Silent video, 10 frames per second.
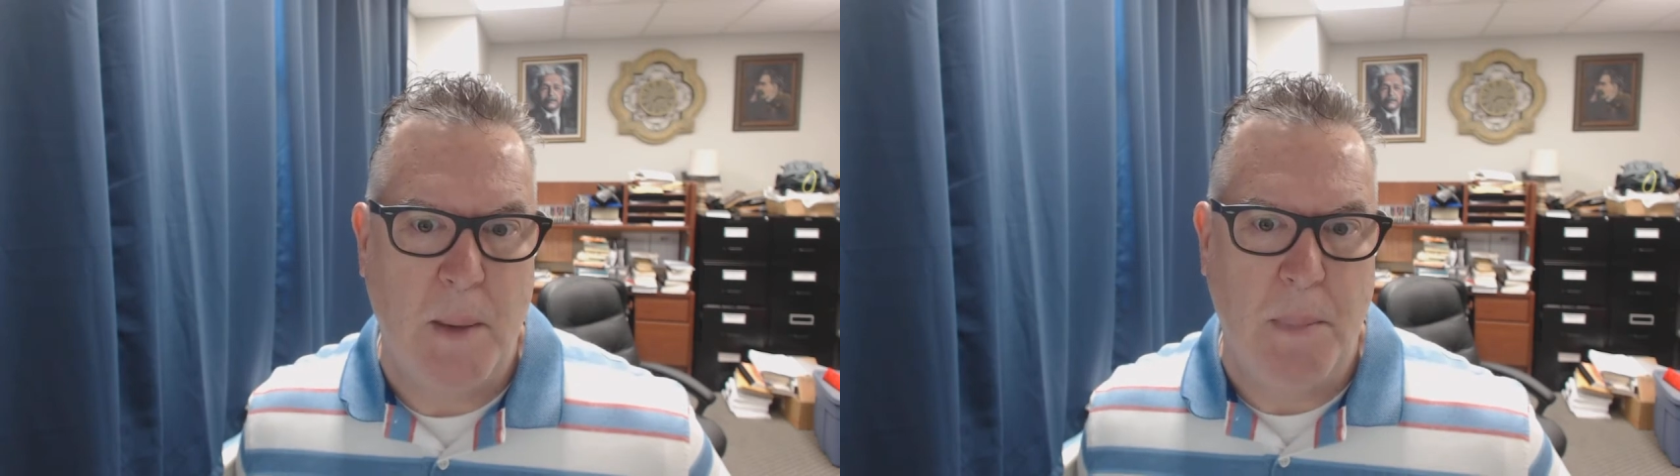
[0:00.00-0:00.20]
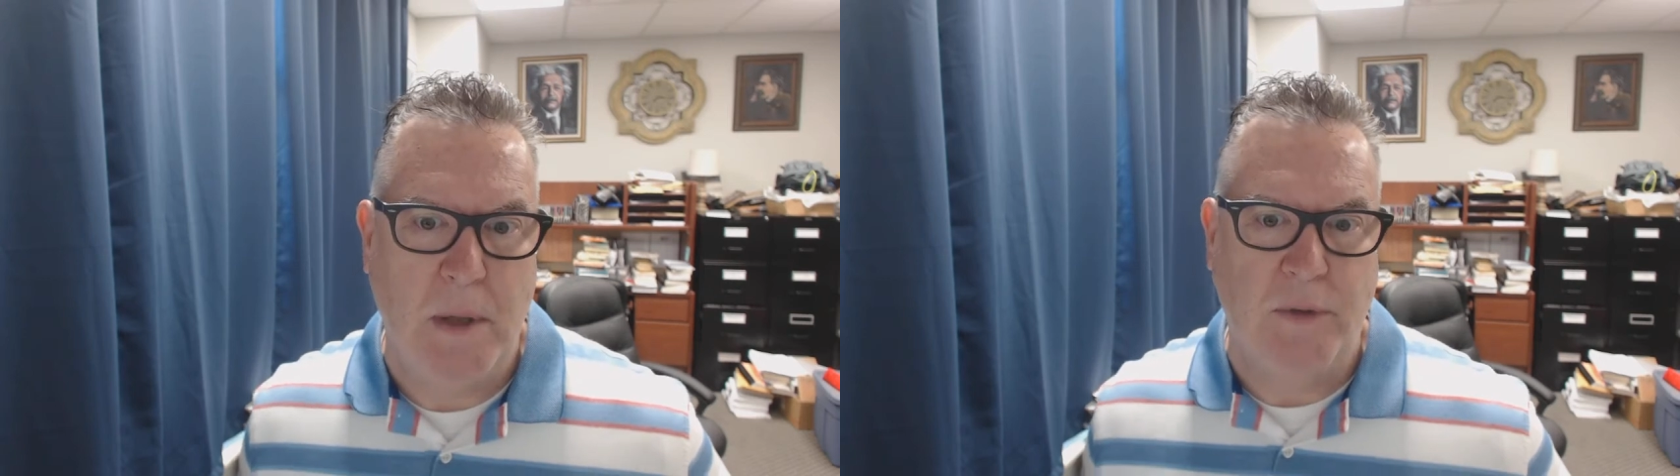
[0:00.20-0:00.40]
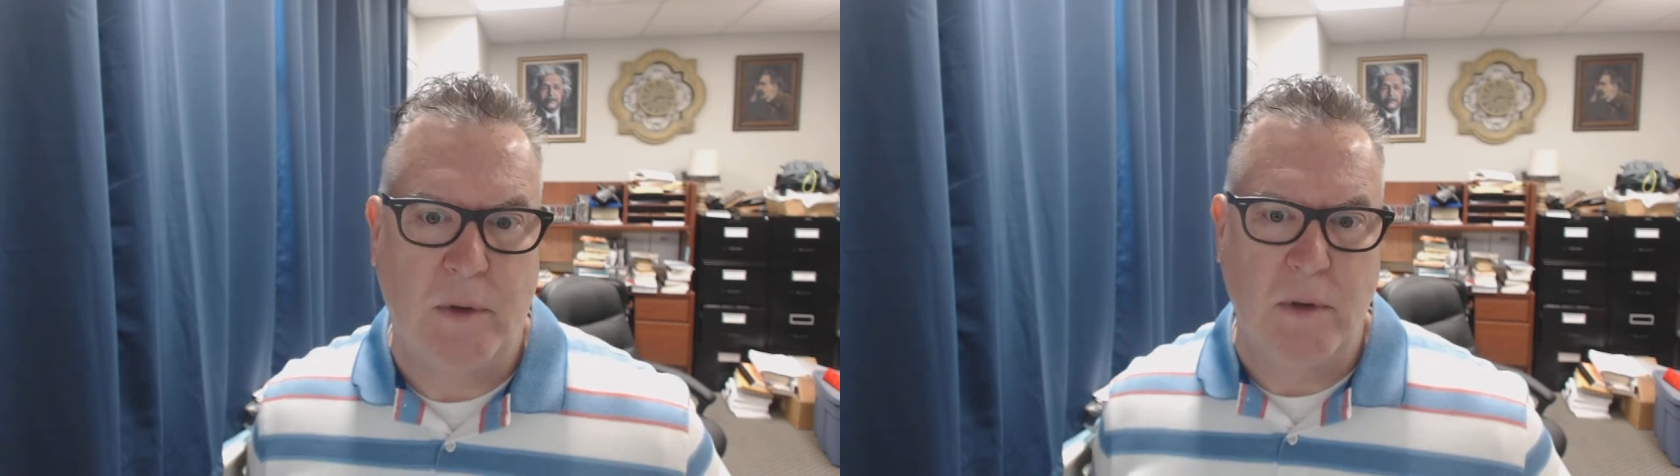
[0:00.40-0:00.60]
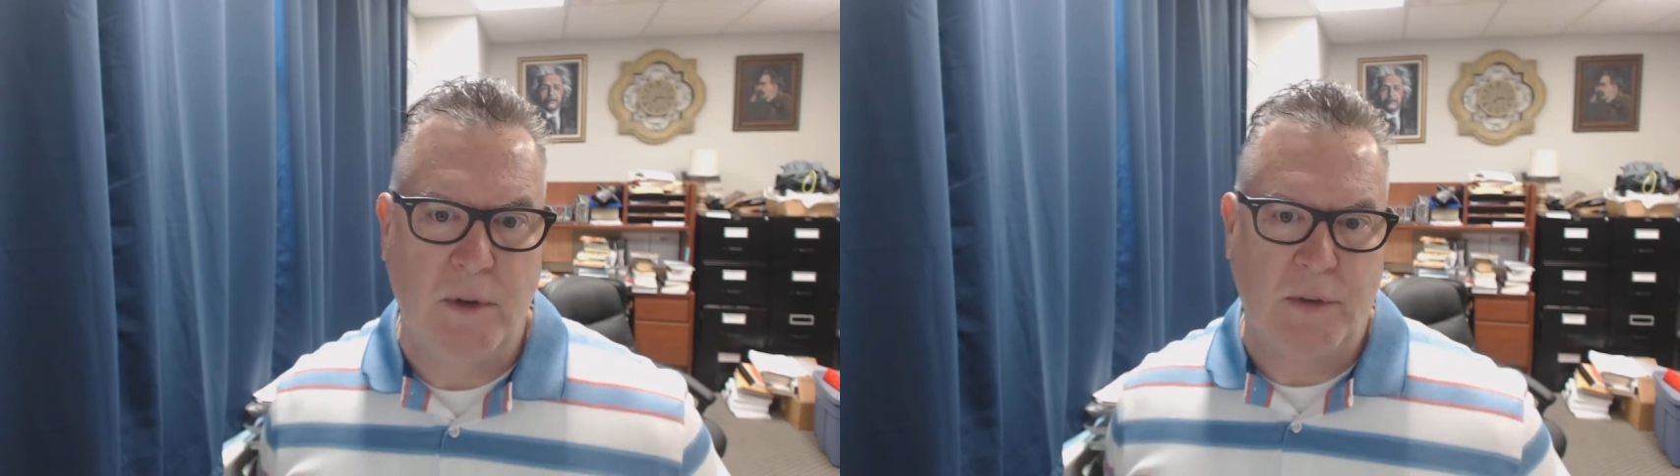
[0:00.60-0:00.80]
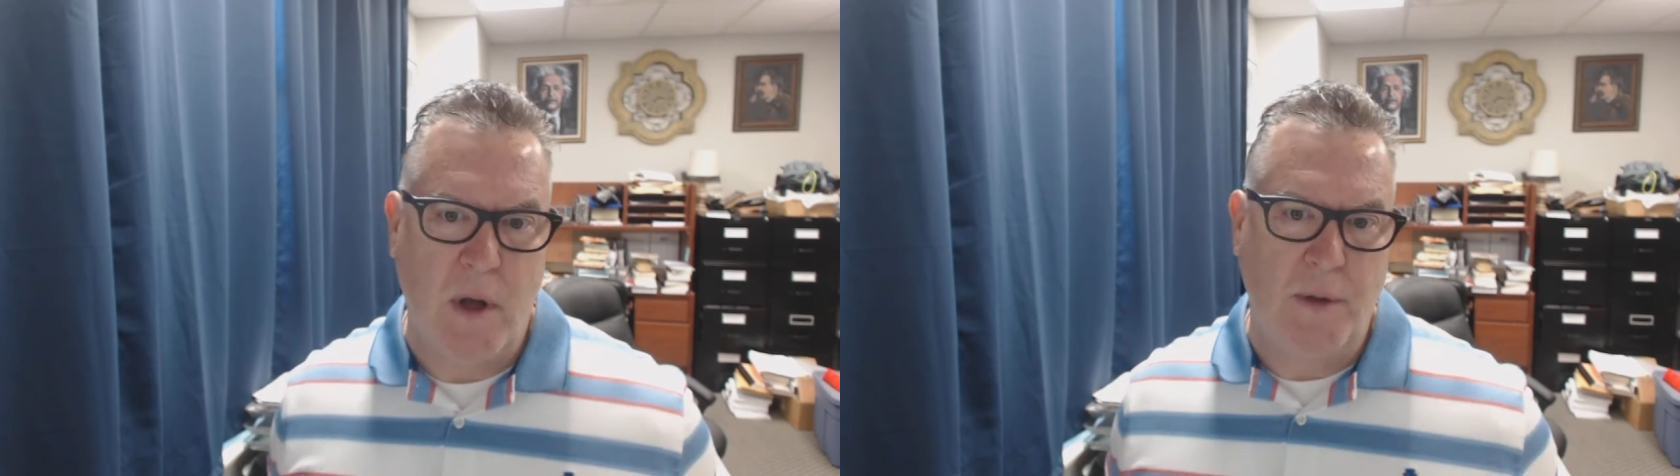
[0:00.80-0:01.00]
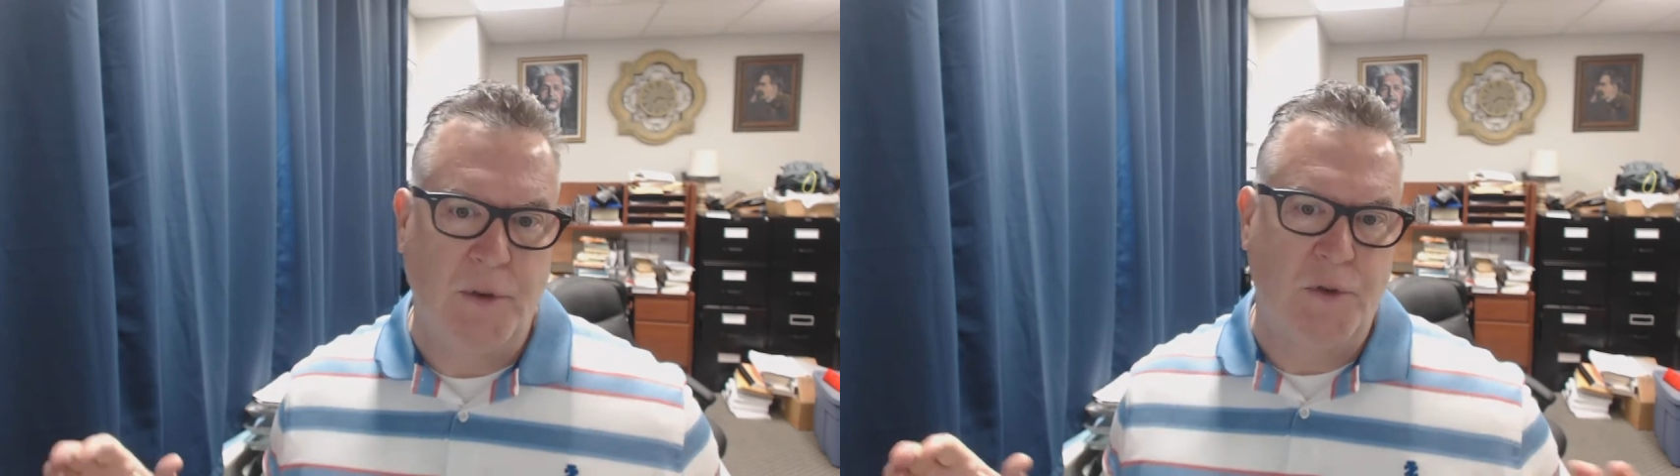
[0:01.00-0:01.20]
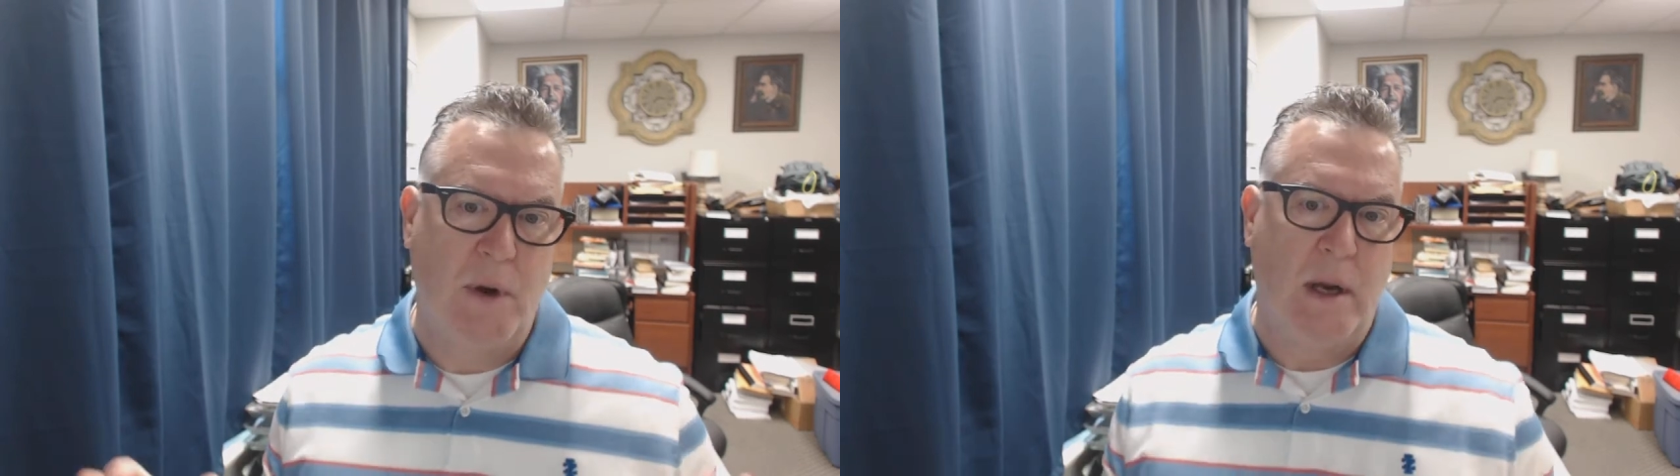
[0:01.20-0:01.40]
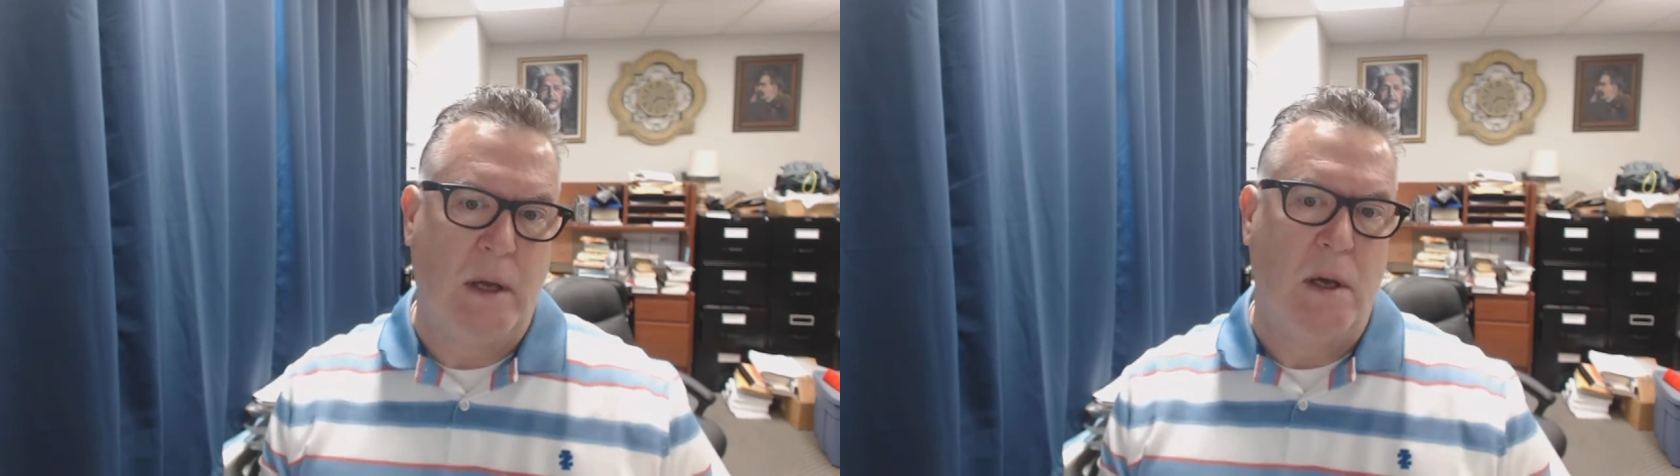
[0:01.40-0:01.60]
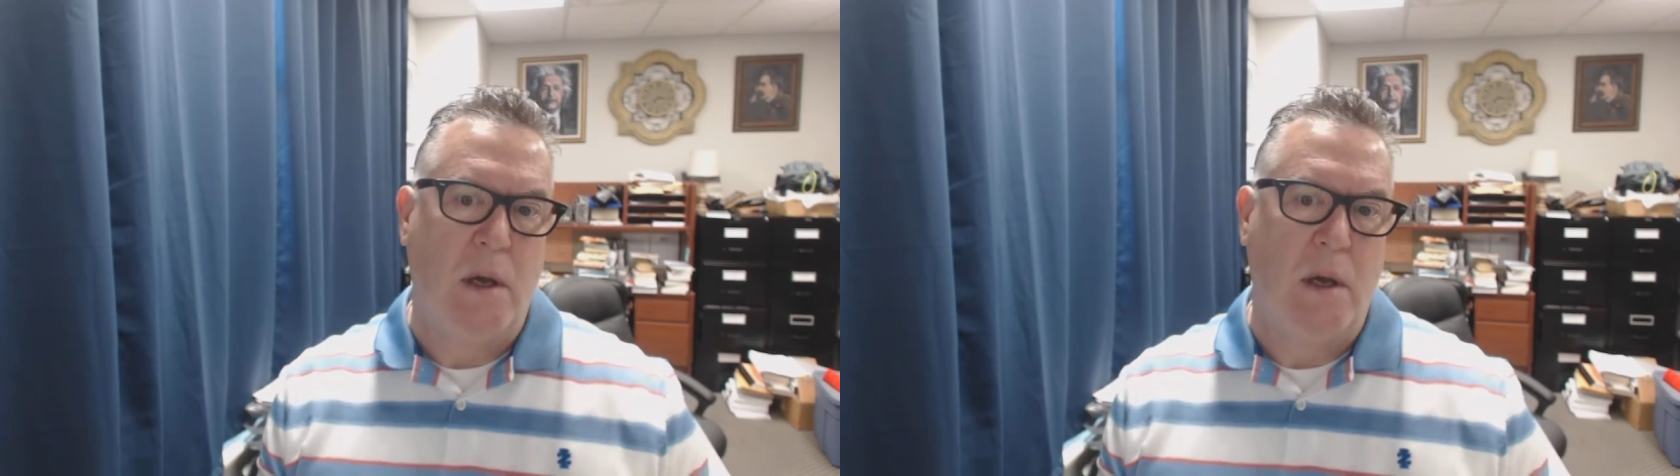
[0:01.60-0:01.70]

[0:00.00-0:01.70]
basically just concentrating